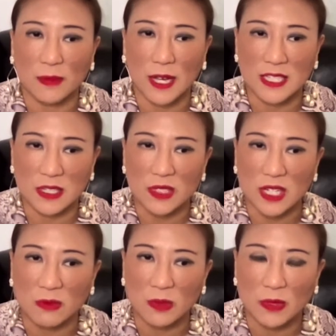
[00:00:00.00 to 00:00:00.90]
by
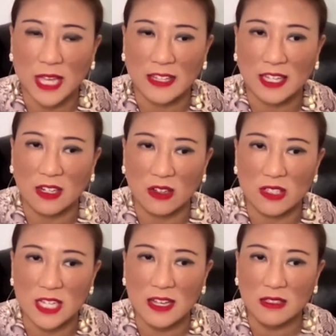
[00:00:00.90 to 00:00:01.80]
Delta when we had that
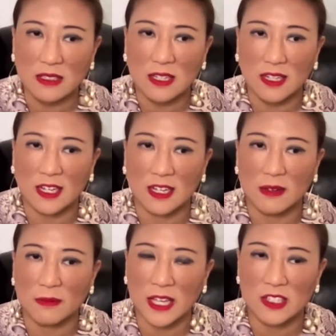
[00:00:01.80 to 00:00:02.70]
lockdown,
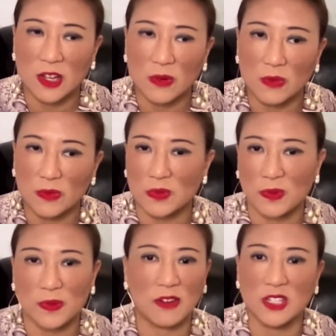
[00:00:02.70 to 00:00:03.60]
um, and no one was
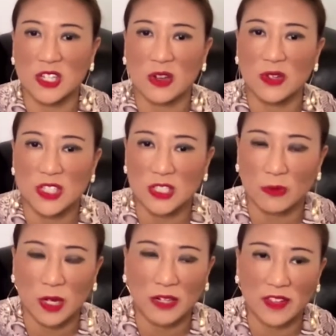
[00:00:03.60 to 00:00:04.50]
preparing to go into
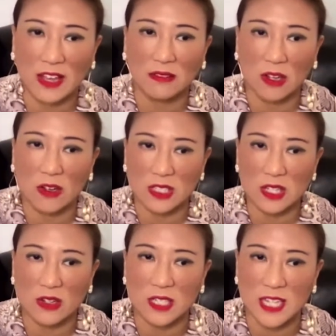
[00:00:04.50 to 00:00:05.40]
one of our longest
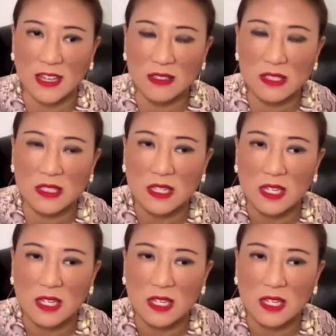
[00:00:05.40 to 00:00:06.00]
lockdowns.